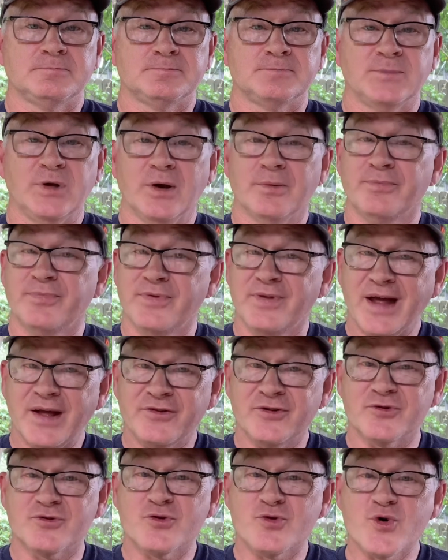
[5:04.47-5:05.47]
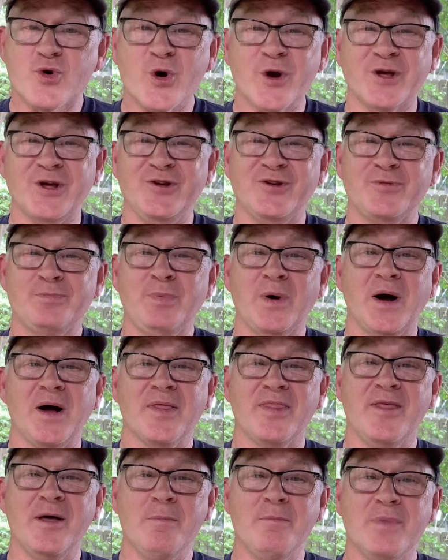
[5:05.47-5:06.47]
You know, that's a tricky
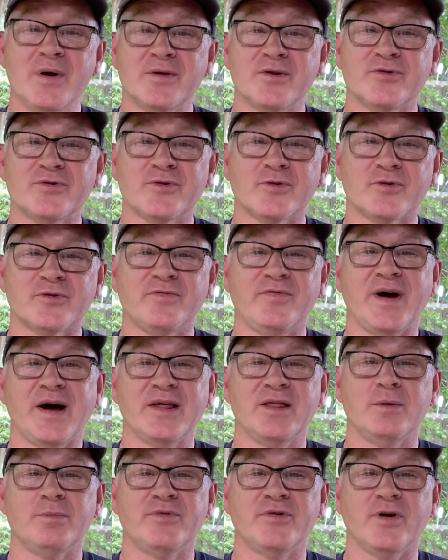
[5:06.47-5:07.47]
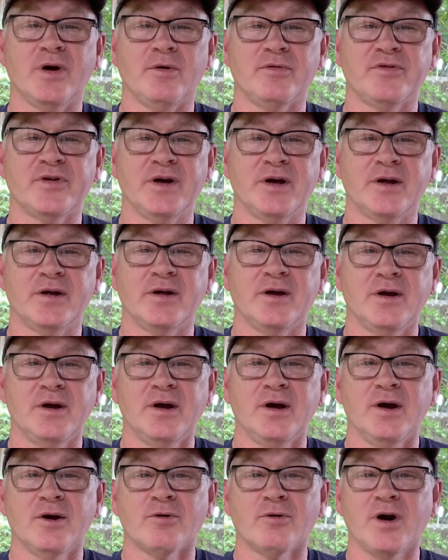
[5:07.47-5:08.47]
spot that ministers find themselves in.
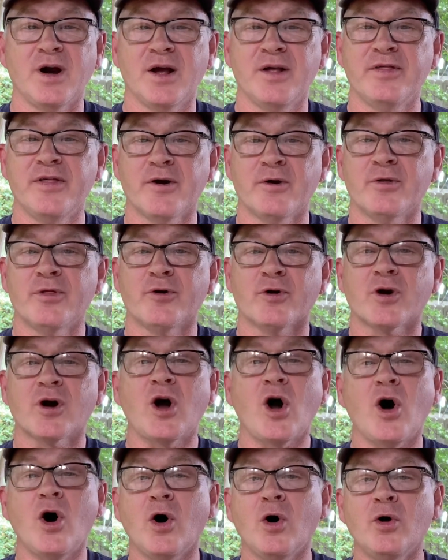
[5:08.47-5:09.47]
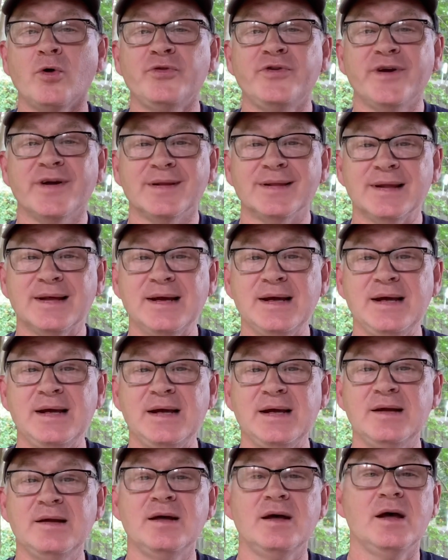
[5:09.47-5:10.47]
right? They're called to
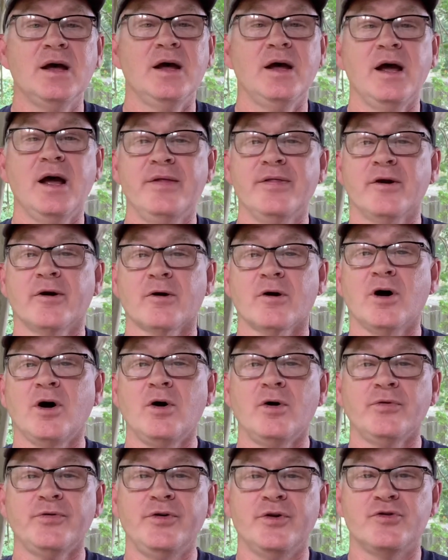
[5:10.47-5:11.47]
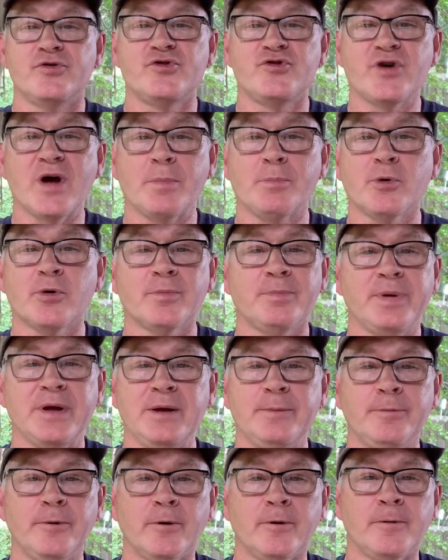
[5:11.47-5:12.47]
lead, and they're called to shepherd
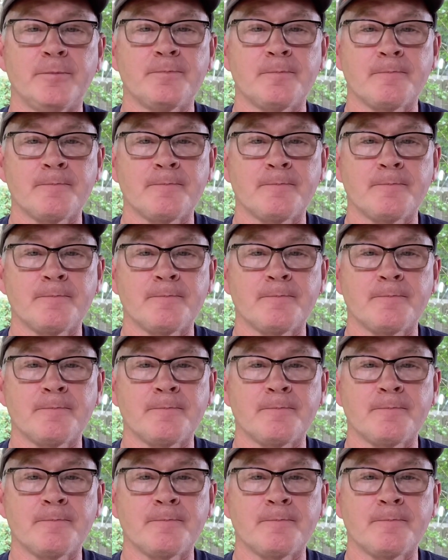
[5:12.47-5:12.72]
people